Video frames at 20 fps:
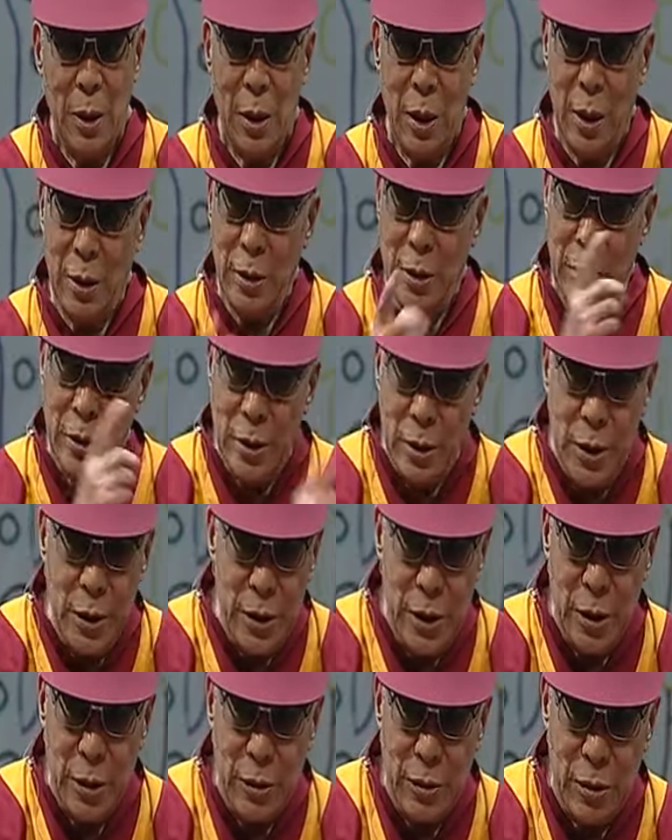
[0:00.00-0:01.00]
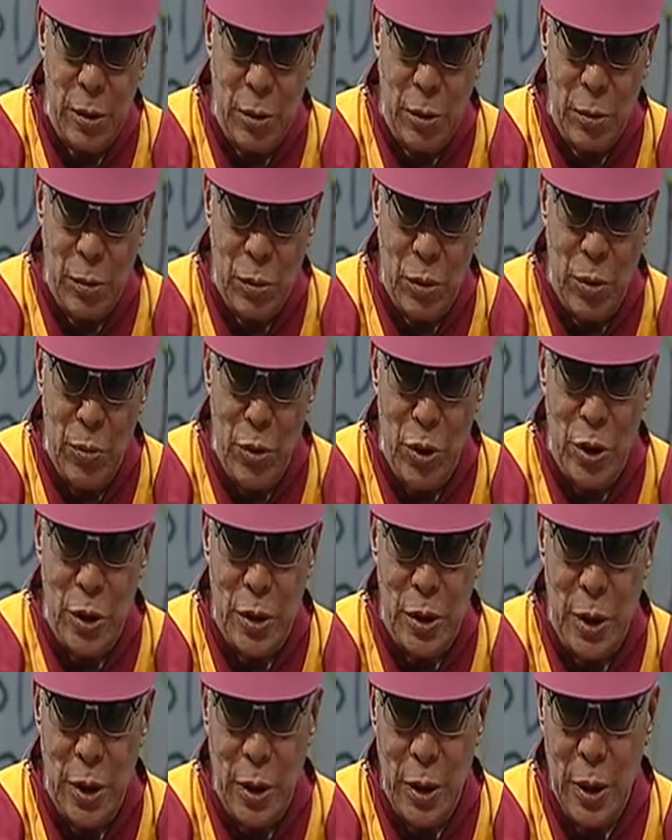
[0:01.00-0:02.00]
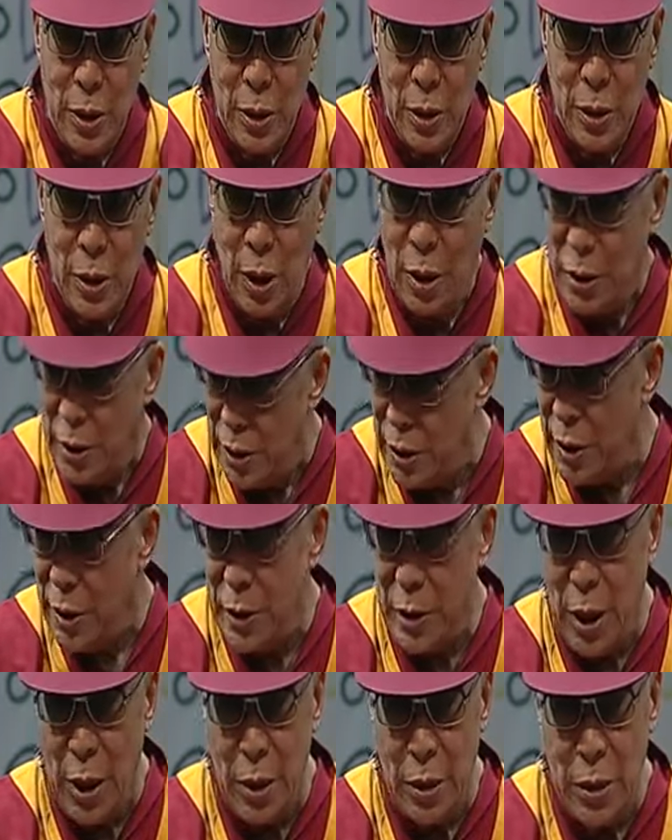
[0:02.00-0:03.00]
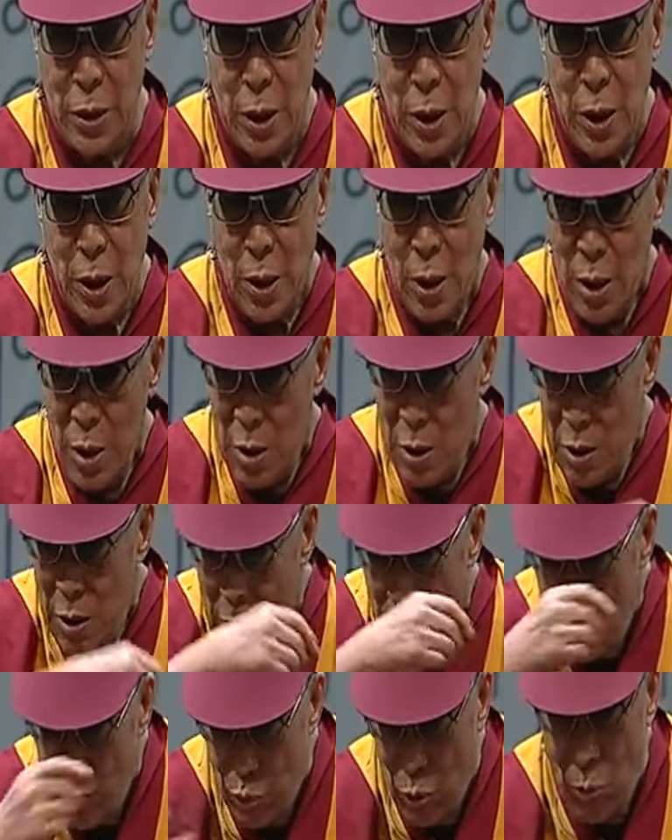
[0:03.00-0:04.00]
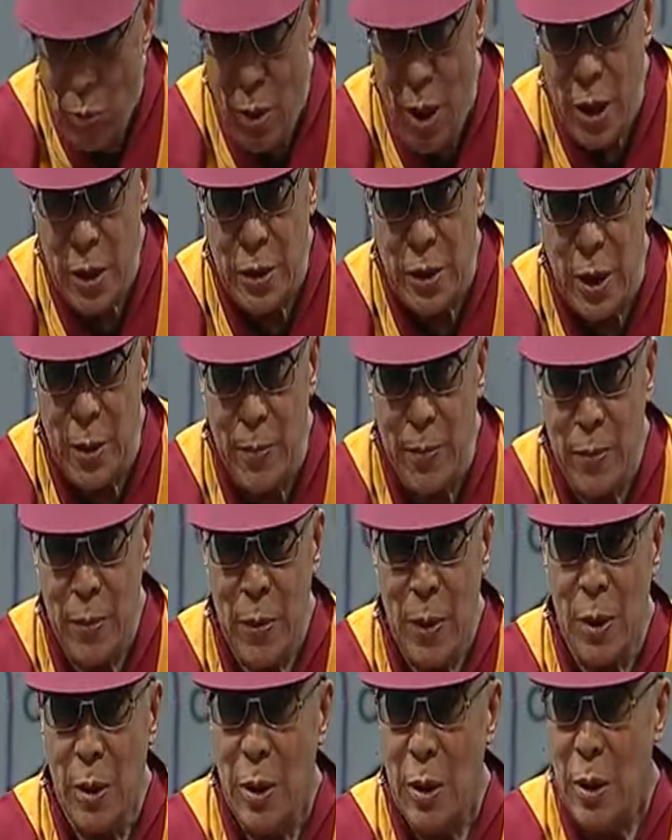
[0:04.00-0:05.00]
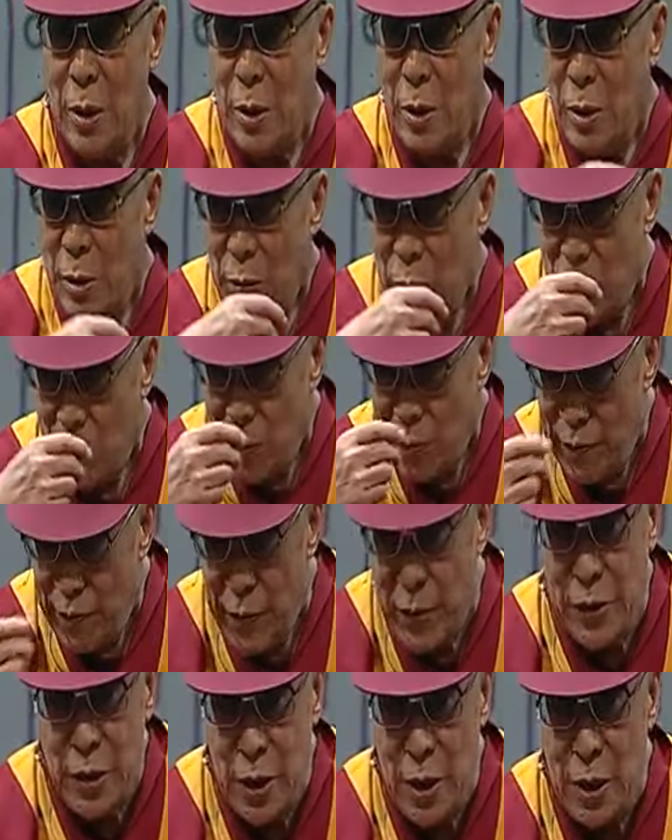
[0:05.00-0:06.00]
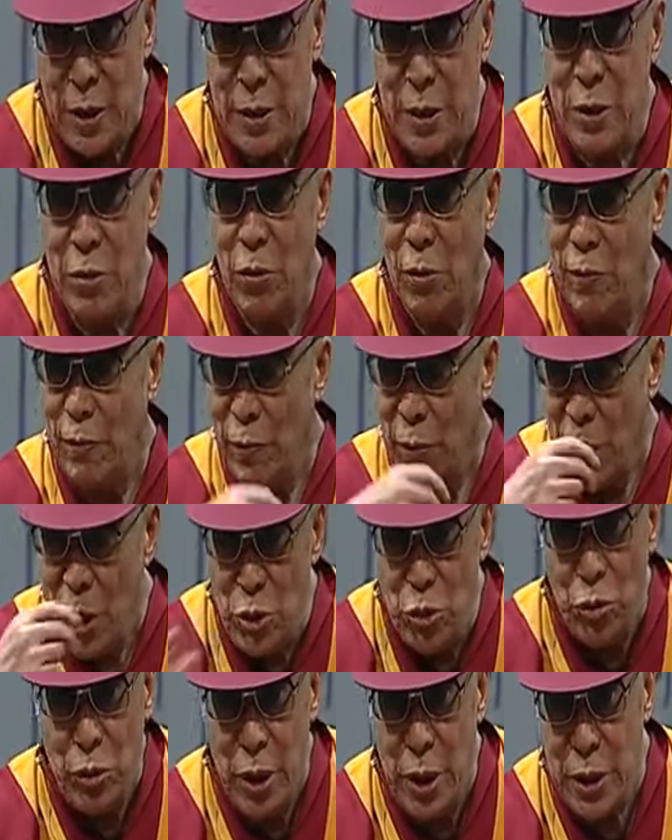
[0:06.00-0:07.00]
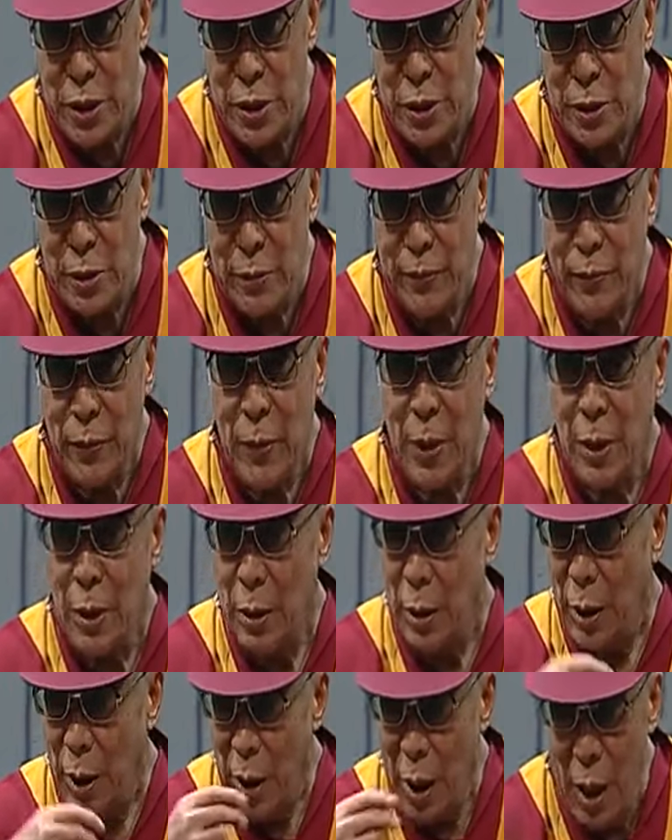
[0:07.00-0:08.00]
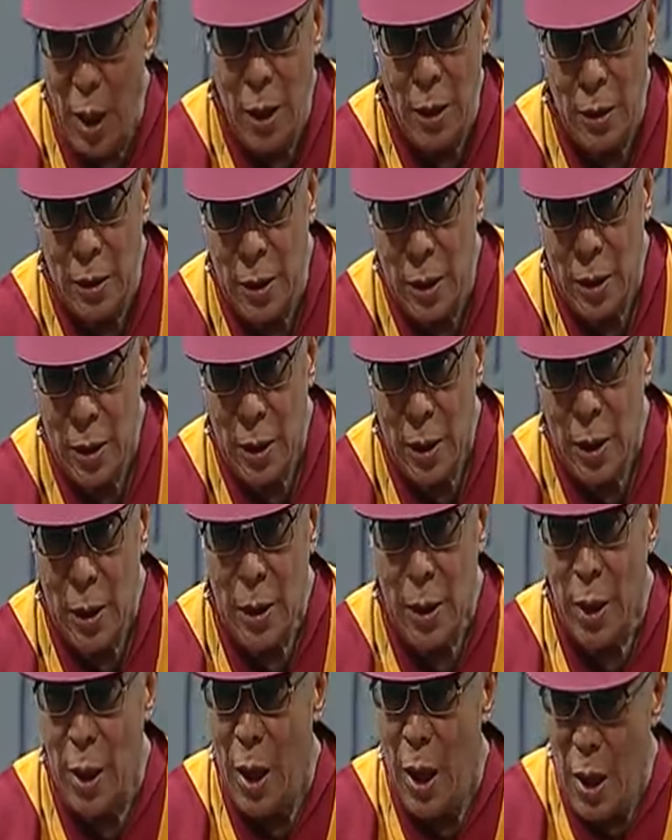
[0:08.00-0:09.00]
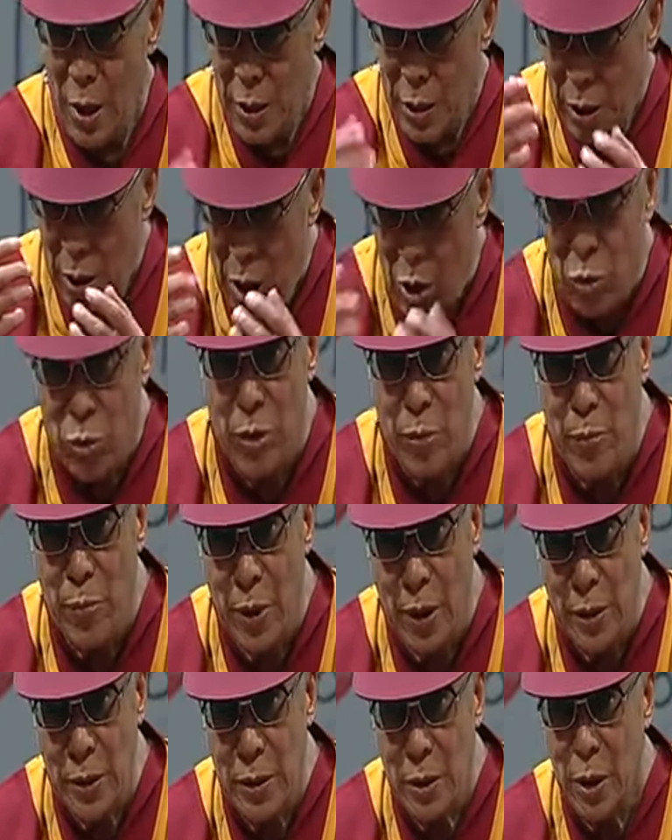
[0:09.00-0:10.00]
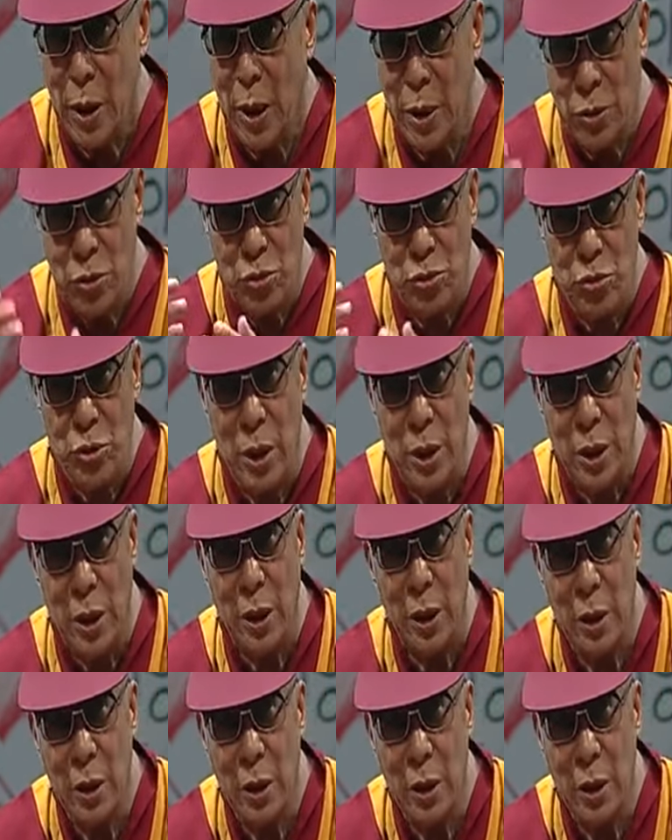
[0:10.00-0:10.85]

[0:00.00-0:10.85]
And the richer sort of community, a richer side, provide them facility of education, health, and equipment and training.